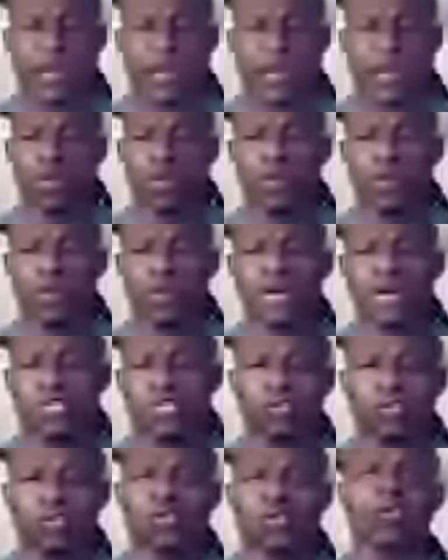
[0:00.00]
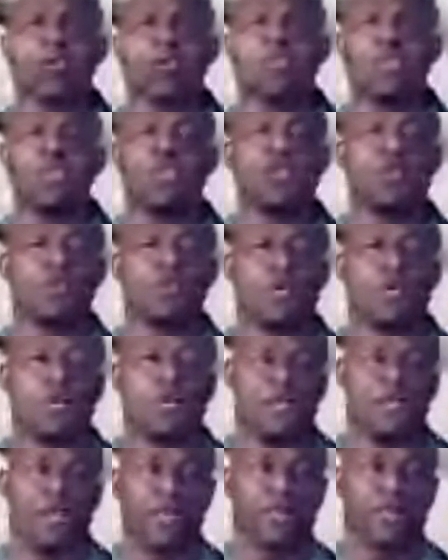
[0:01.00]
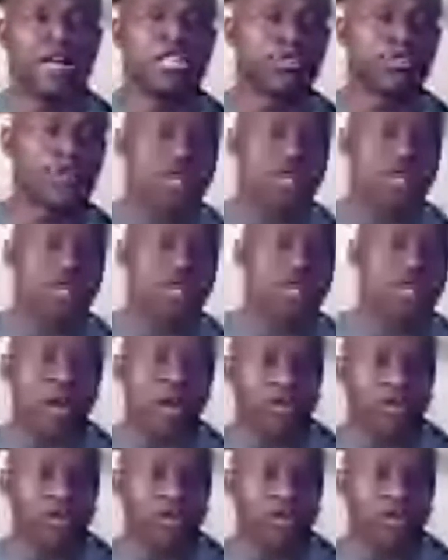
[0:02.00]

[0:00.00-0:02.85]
we got too much work to do, and that's what I'm about.